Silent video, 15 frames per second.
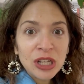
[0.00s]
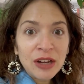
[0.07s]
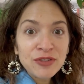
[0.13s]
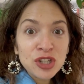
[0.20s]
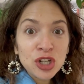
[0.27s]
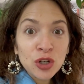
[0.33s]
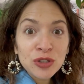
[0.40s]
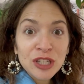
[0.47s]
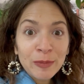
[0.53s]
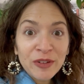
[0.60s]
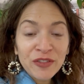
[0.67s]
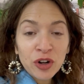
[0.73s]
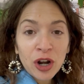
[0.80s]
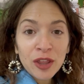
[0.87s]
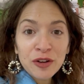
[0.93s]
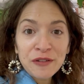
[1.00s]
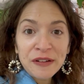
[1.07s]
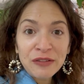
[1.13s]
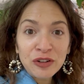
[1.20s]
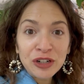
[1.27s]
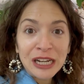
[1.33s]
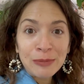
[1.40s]
love to know some of your other
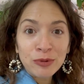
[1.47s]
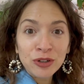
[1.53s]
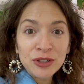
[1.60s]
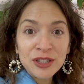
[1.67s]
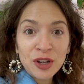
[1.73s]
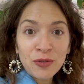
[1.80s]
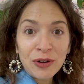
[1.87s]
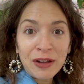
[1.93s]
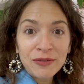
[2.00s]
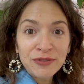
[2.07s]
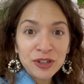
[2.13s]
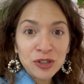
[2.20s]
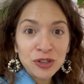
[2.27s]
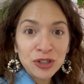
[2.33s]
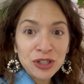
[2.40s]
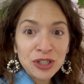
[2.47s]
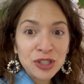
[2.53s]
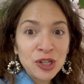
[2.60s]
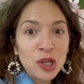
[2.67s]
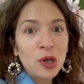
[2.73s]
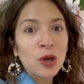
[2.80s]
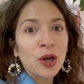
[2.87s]
favorite neighborhoods around
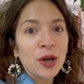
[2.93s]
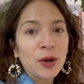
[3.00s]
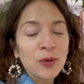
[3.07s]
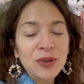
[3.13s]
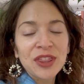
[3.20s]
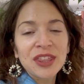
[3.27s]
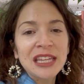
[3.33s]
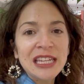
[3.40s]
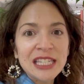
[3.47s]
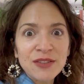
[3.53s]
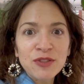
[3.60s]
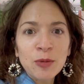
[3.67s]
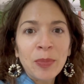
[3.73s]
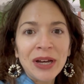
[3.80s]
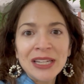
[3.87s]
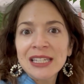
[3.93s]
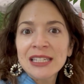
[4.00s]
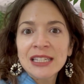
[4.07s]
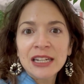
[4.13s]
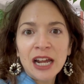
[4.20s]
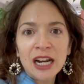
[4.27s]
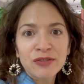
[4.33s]
Vilnius. With the ease of the
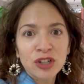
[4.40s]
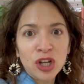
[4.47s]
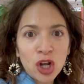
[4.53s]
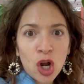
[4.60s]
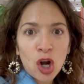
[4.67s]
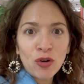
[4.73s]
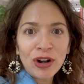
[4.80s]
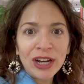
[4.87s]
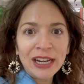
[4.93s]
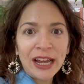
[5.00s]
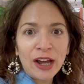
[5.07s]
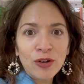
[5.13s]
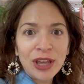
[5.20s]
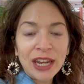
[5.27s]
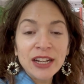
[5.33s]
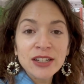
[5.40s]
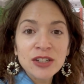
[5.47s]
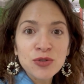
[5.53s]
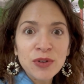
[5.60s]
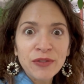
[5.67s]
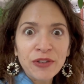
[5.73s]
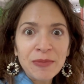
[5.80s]
buses and not having a car right now, getting
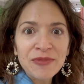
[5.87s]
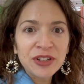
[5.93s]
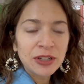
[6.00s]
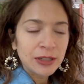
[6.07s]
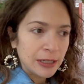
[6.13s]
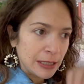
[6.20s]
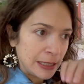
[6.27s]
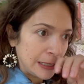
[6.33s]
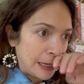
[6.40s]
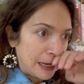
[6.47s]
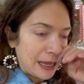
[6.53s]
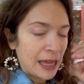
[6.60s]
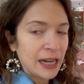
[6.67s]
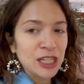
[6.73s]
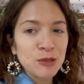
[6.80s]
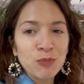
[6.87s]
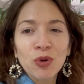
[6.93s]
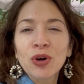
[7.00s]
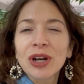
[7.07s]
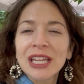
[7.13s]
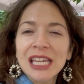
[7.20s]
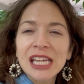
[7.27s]
to and from Vilnius and
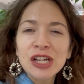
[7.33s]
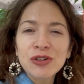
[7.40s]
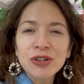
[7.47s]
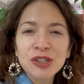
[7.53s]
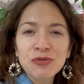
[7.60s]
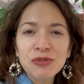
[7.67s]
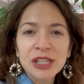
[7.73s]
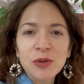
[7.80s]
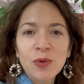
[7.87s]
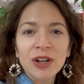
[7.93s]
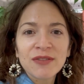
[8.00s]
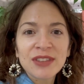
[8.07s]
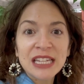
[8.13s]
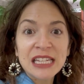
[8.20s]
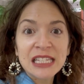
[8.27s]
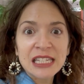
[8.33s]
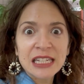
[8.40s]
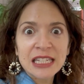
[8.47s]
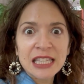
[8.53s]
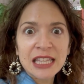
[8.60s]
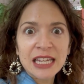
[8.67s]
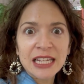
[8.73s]
exploring here is really one of the
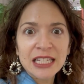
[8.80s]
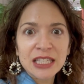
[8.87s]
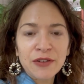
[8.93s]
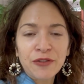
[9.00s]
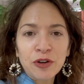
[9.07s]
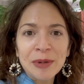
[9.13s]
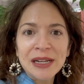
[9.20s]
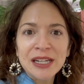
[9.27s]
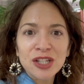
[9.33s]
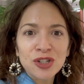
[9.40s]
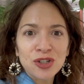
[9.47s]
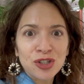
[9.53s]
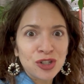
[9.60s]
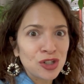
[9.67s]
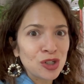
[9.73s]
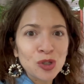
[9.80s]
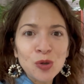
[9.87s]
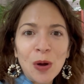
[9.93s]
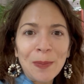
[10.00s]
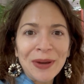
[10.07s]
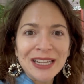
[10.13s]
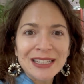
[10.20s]
easiest things for me to
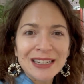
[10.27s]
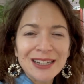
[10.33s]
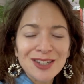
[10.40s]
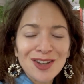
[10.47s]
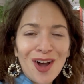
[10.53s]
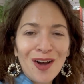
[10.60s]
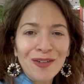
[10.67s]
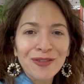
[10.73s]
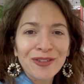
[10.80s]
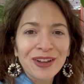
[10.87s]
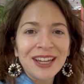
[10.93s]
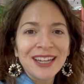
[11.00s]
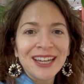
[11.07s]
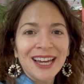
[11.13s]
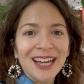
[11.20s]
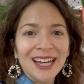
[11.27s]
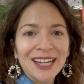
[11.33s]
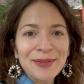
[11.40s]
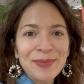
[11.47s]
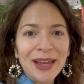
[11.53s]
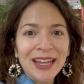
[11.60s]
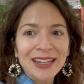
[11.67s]
do on my days off,
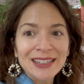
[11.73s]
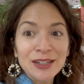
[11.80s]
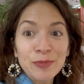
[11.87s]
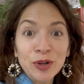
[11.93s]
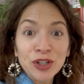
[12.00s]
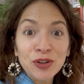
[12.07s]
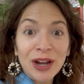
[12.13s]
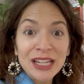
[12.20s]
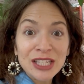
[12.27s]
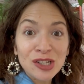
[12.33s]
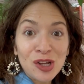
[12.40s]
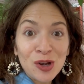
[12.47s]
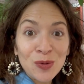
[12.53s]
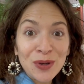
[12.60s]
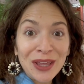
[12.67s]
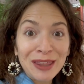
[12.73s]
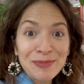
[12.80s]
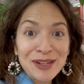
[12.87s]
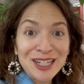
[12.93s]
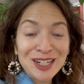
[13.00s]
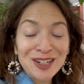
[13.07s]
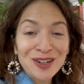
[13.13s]
and to bring you guys along with
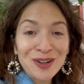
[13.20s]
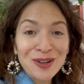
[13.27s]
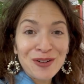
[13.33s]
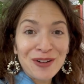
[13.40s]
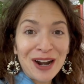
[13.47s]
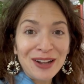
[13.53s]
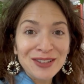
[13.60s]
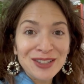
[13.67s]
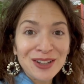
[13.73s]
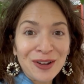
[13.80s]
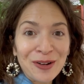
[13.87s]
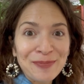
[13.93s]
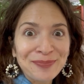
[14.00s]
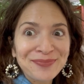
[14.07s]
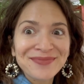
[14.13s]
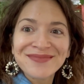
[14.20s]
me to show you around. So